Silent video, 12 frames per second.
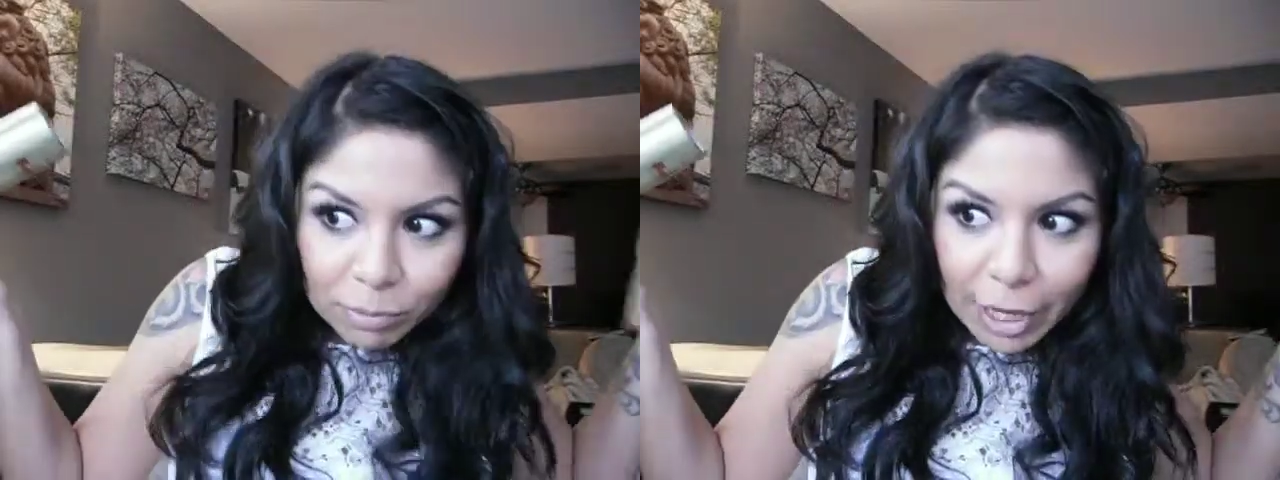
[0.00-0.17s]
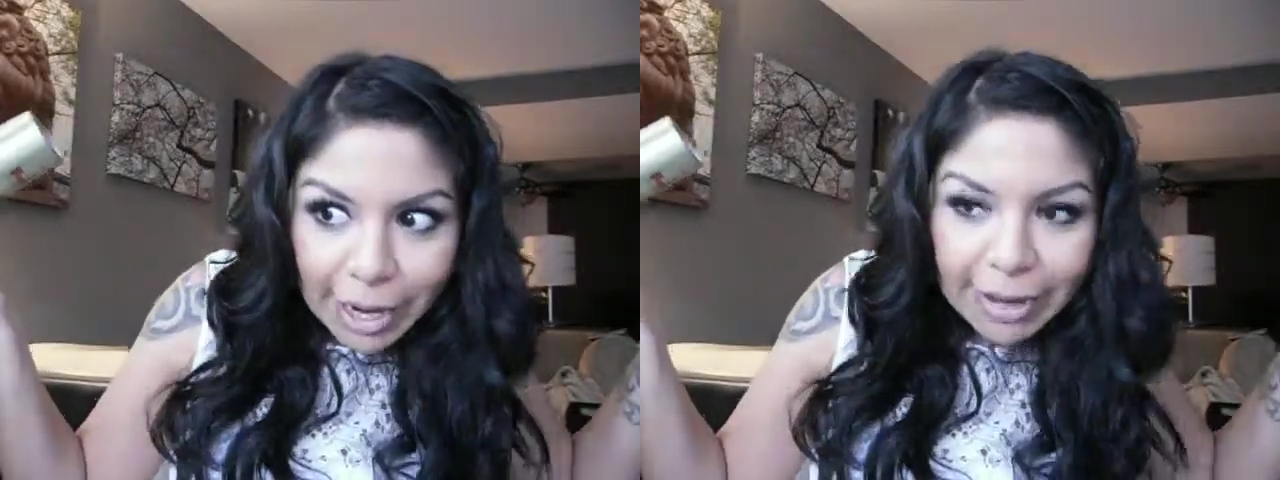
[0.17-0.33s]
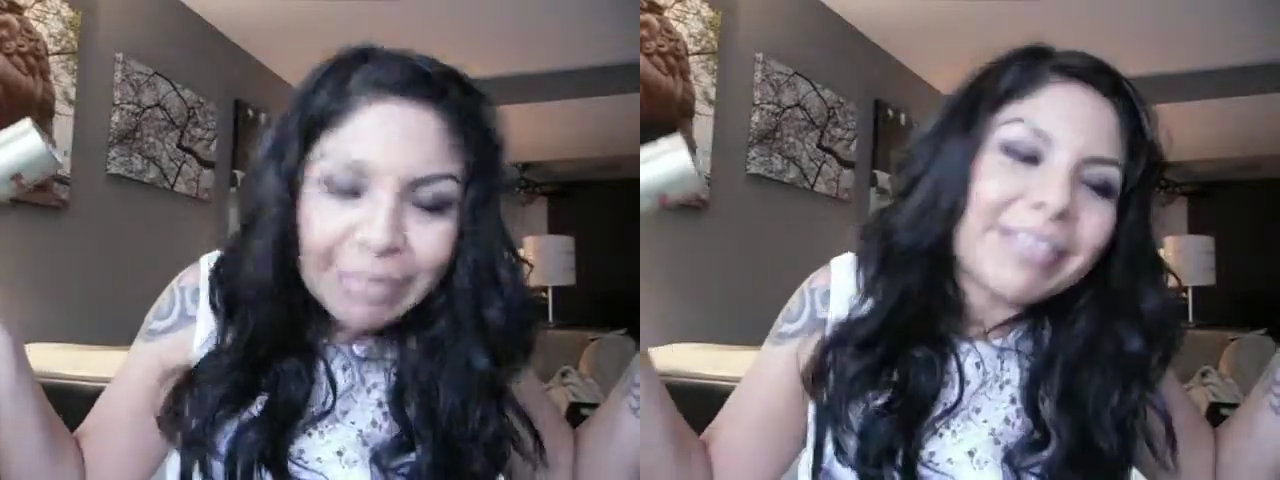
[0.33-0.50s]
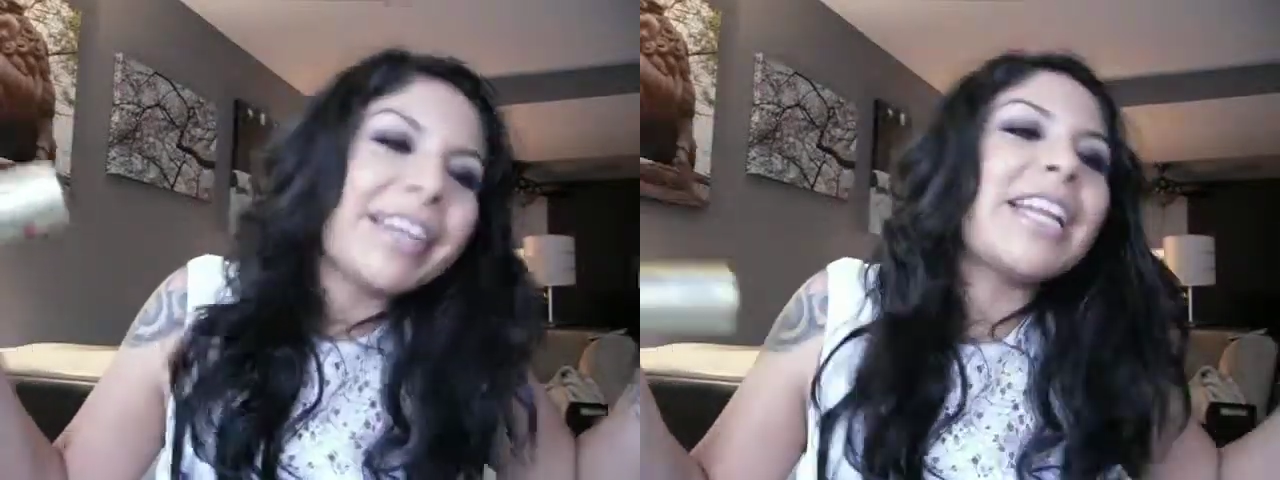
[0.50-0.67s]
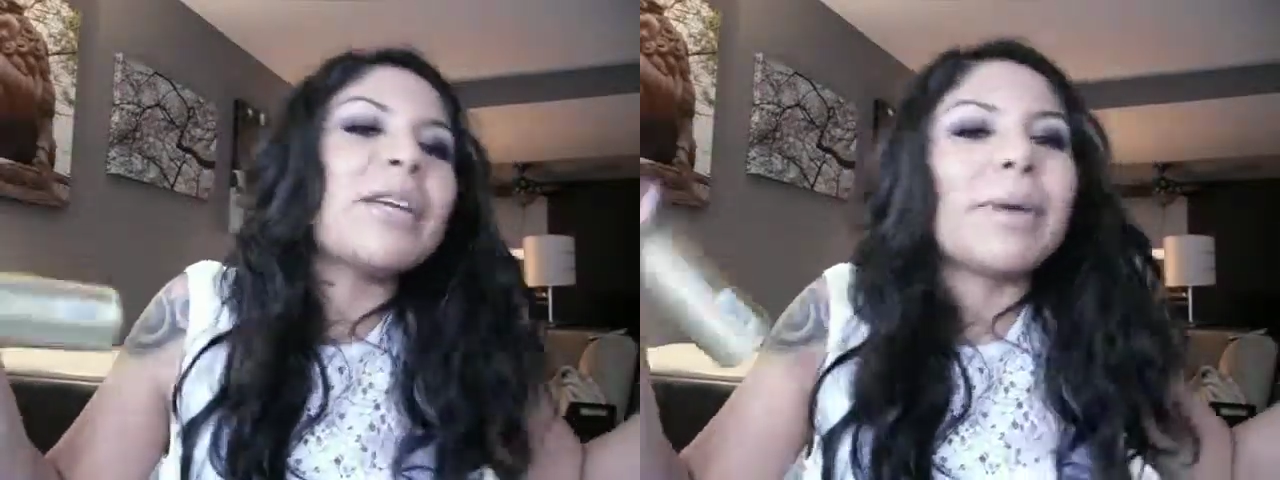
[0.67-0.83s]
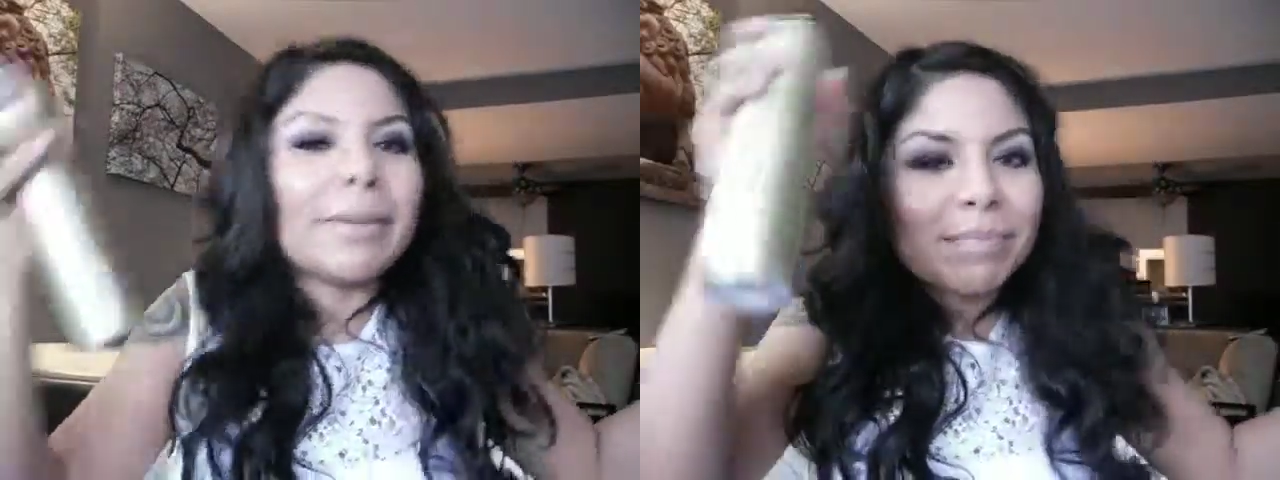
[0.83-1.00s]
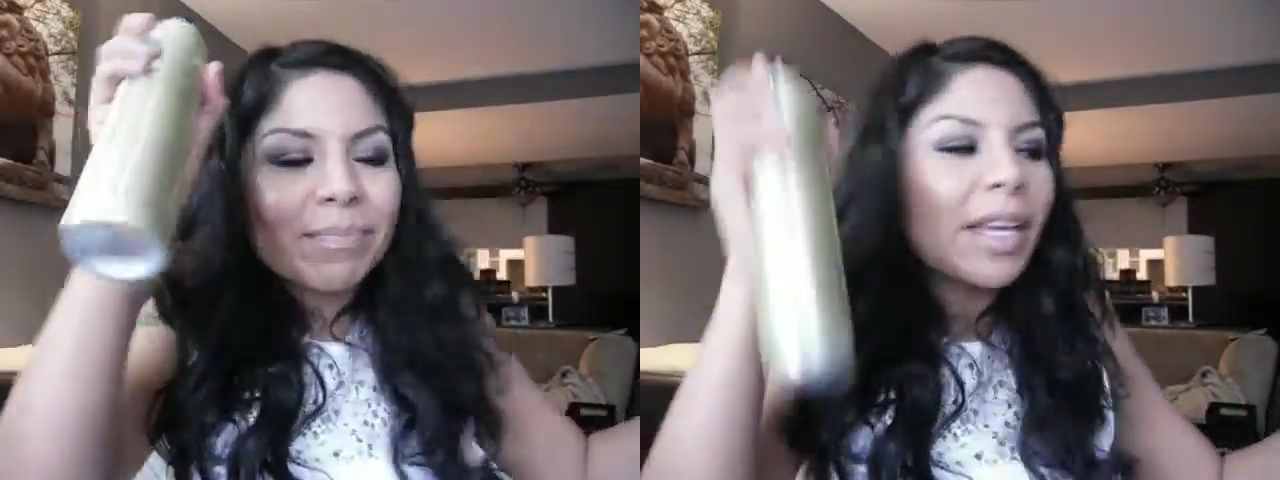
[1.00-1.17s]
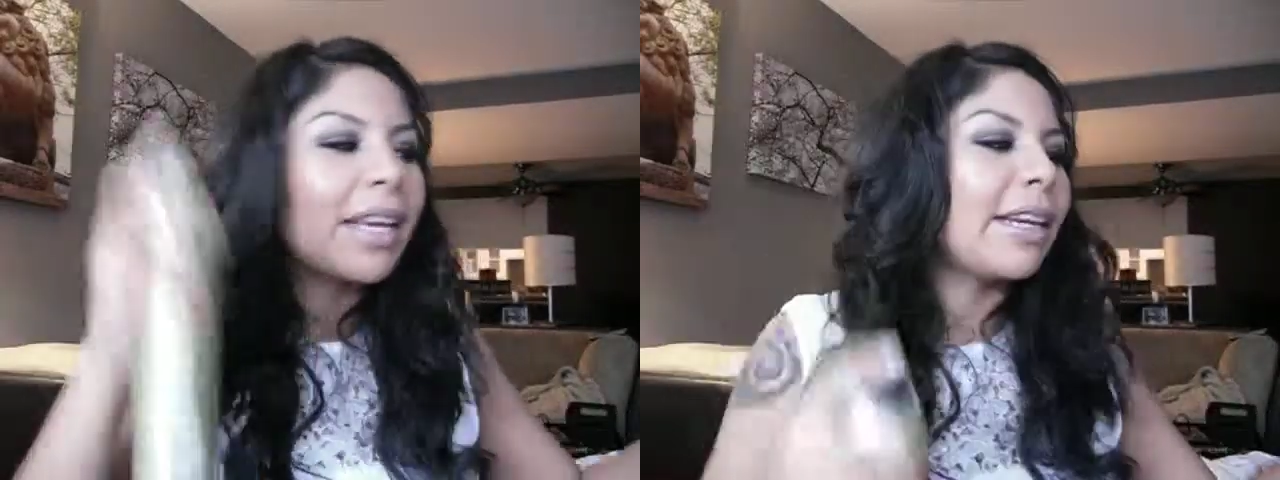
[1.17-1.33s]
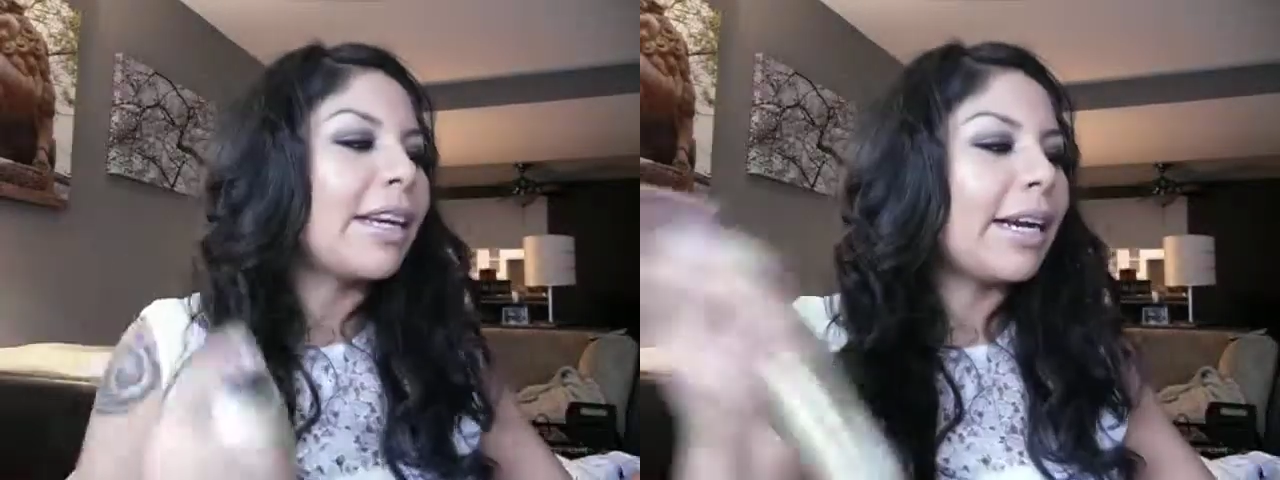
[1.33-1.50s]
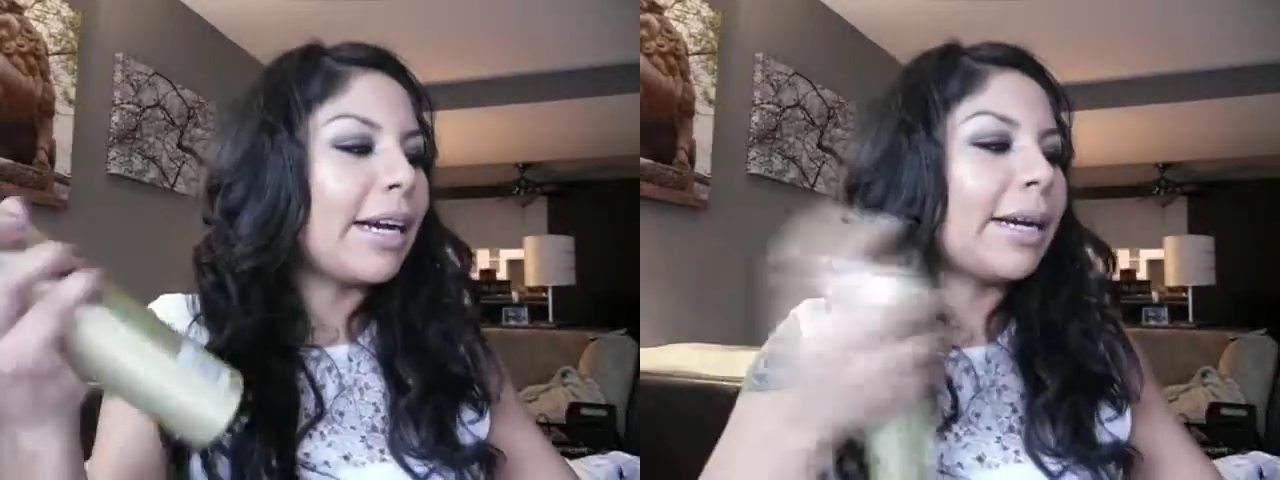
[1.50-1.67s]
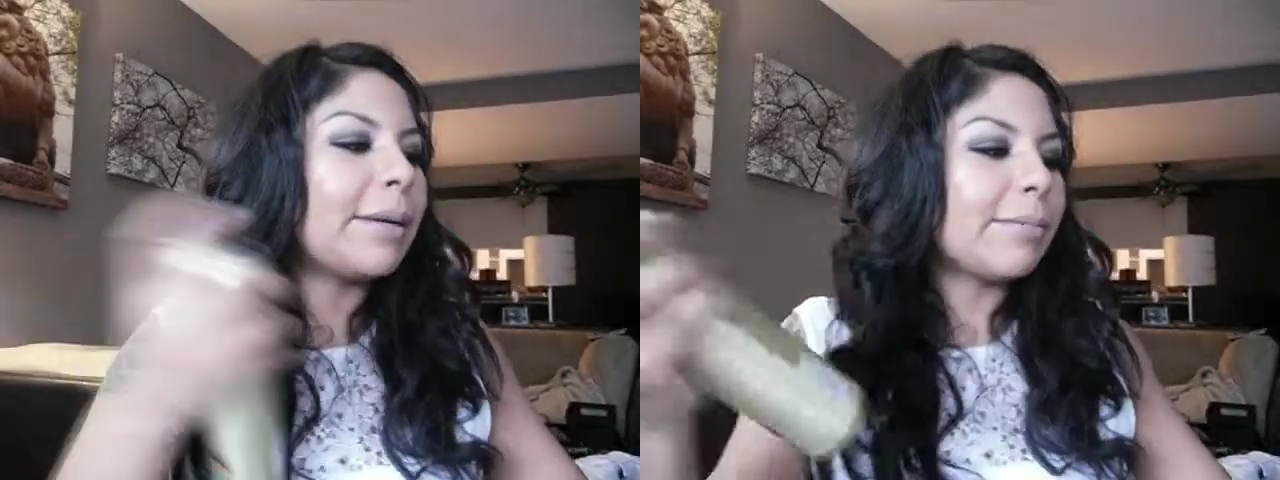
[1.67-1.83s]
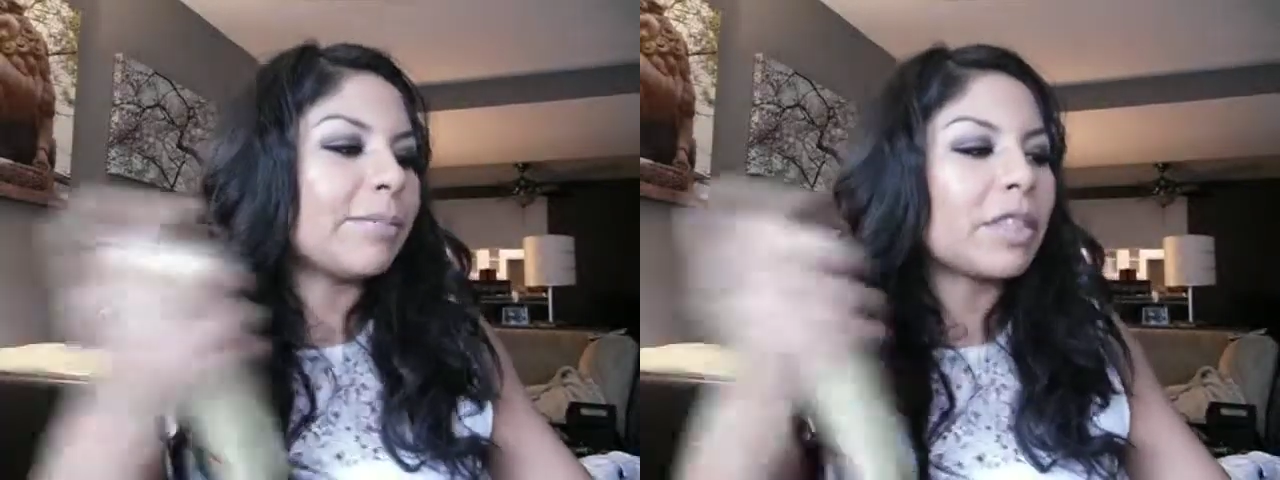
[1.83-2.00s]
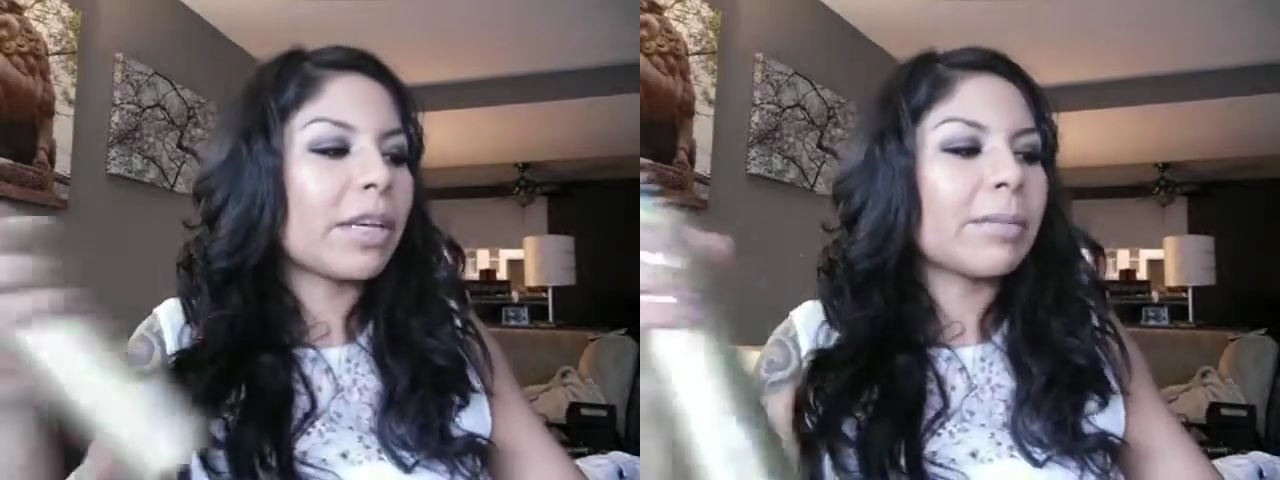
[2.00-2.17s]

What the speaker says: Okay? Anyway, so